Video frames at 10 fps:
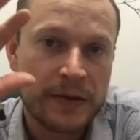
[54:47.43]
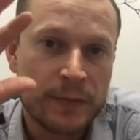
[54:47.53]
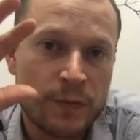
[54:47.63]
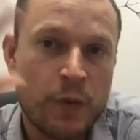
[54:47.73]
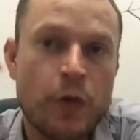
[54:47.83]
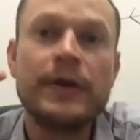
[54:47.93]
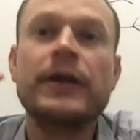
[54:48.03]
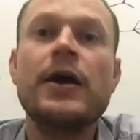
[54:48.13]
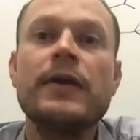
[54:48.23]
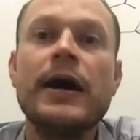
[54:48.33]
warmer glow
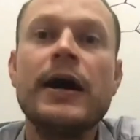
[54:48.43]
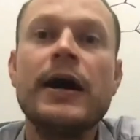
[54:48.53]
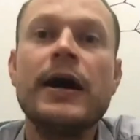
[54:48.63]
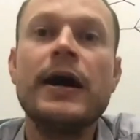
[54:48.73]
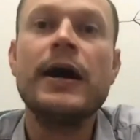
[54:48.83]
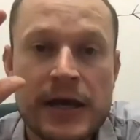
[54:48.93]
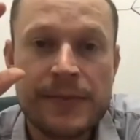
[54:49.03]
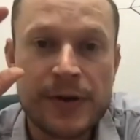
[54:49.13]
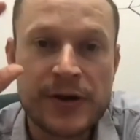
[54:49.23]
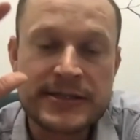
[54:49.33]
lights
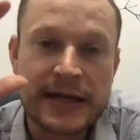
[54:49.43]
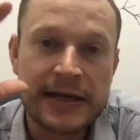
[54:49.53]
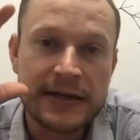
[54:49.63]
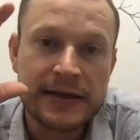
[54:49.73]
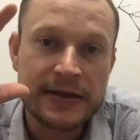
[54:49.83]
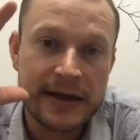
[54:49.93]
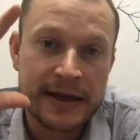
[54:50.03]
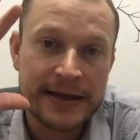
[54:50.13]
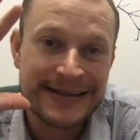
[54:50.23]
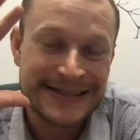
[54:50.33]
because they they
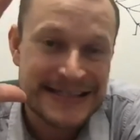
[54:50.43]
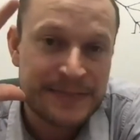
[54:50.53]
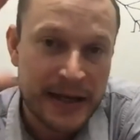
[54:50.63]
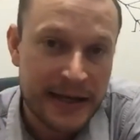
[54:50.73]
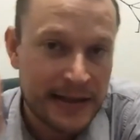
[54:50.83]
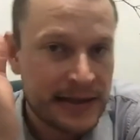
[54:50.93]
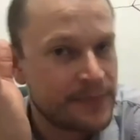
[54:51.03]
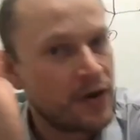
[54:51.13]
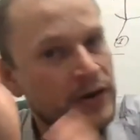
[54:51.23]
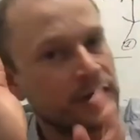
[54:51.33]
anticipating that the
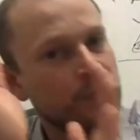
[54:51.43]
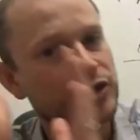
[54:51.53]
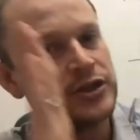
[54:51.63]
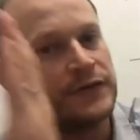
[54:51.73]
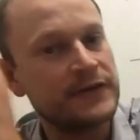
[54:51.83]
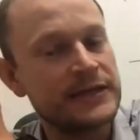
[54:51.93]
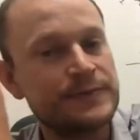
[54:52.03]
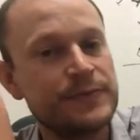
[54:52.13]
market will shift as,